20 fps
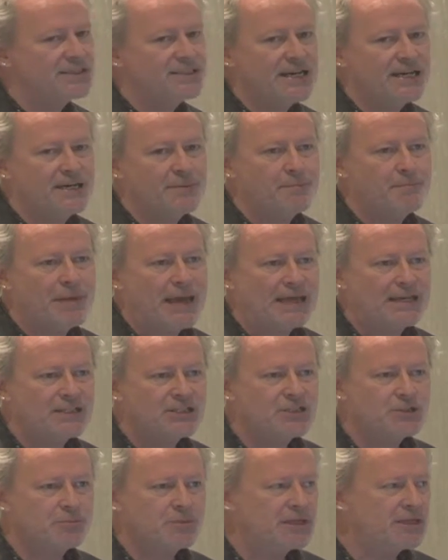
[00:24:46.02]
data
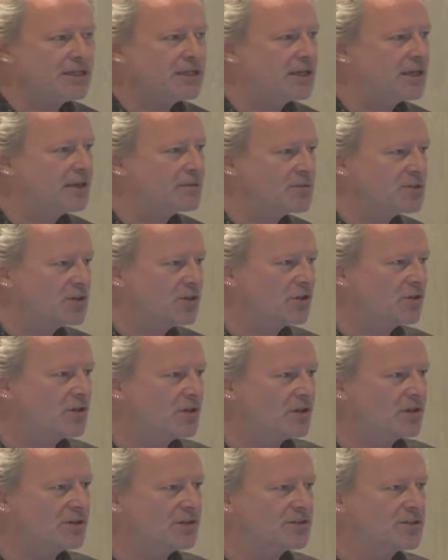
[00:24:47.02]
management, and so
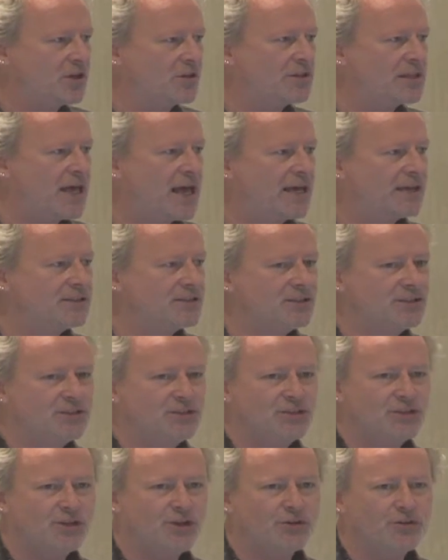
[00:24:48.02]
so
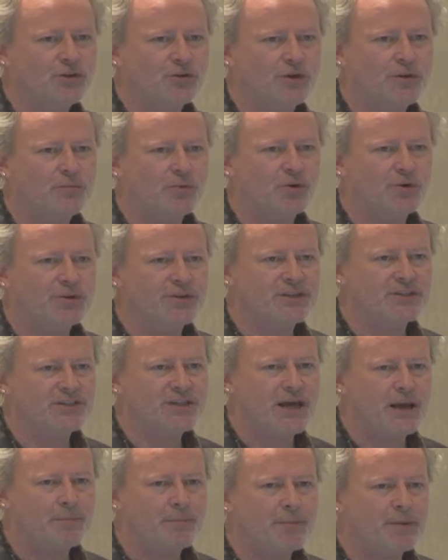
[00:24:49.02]
glad, you know, Yuri brought this
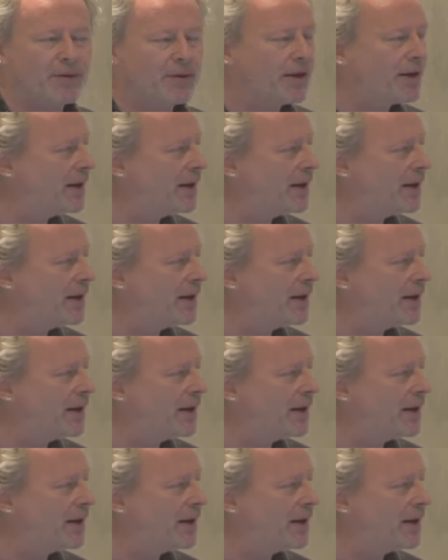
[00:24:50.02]
up.